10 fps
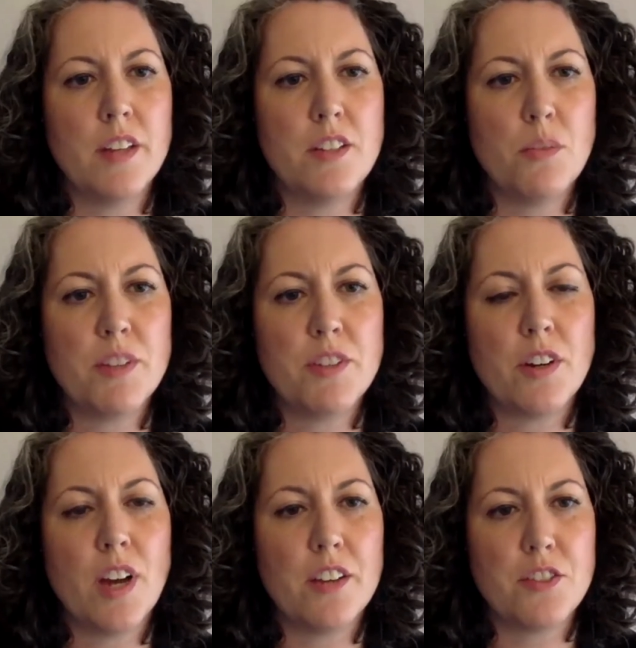What's your
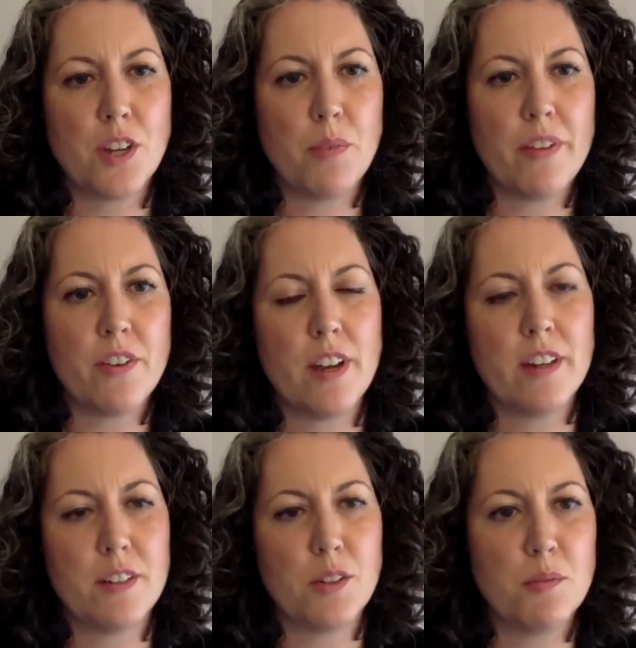hunch on whether or not
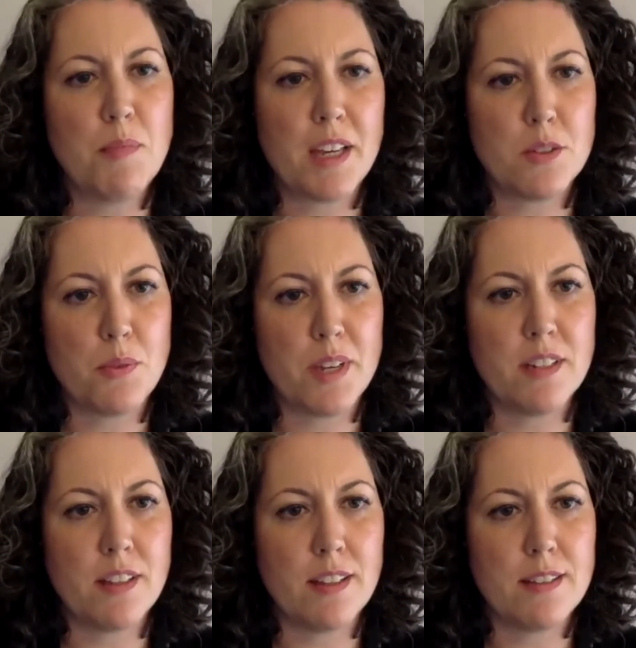it'll make its way to
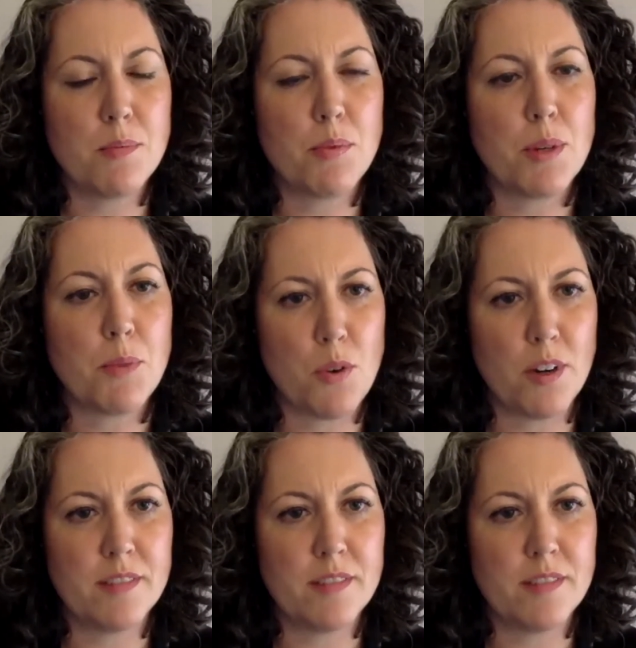the Supreme Court?